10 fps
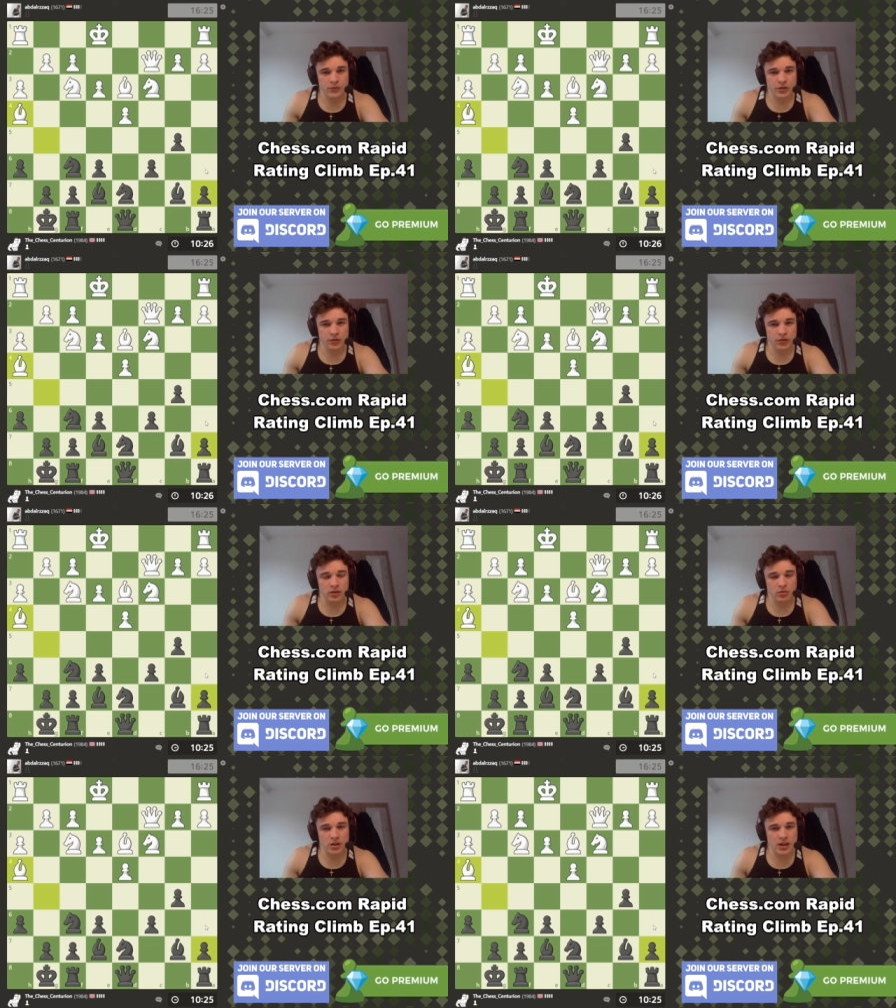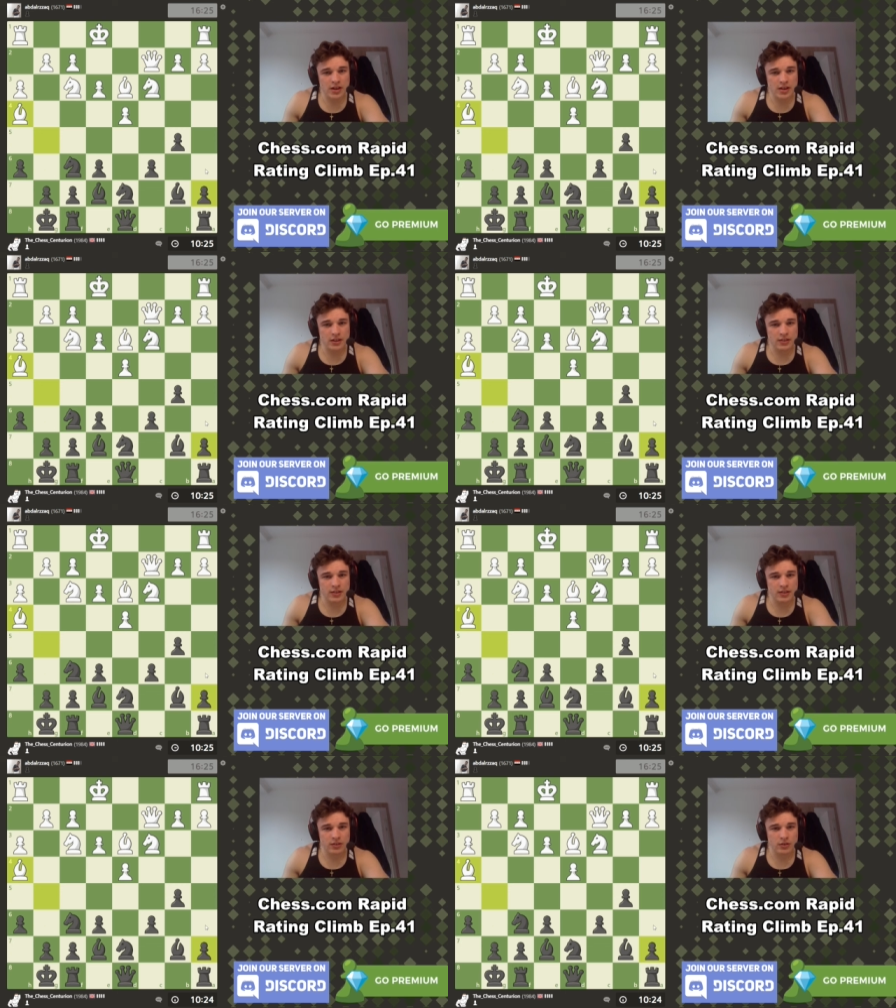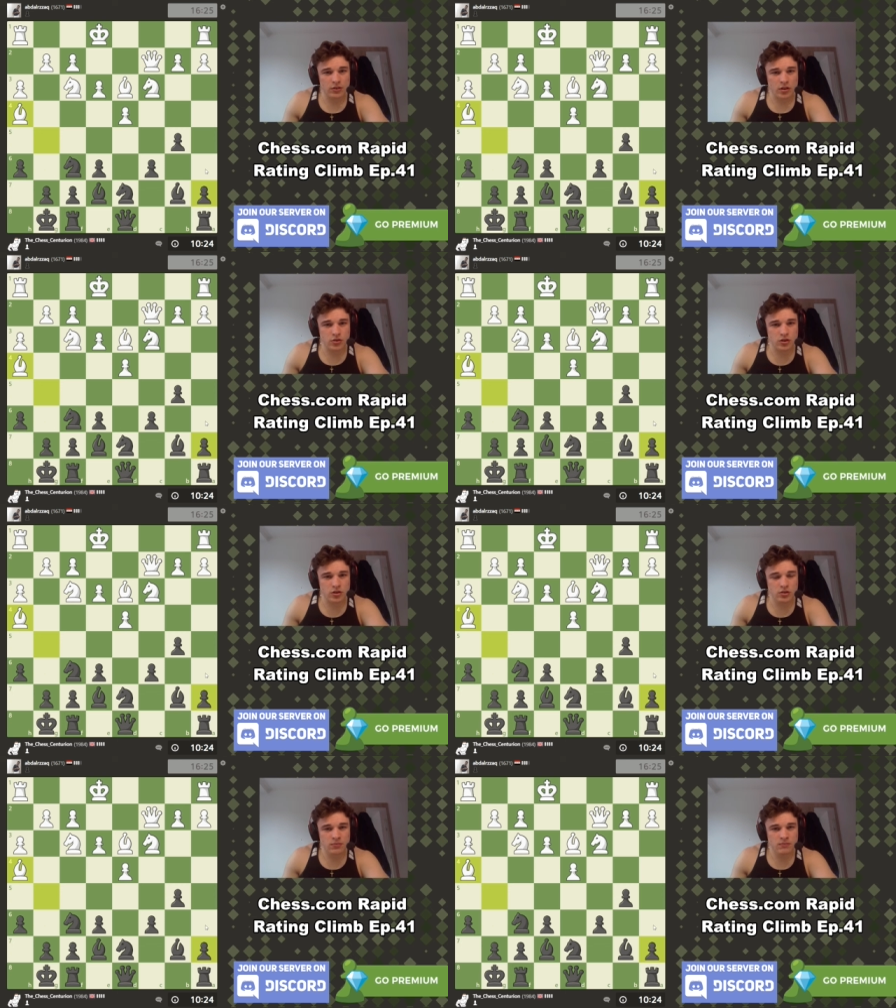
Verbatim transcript: So, yeah, a six looks logical.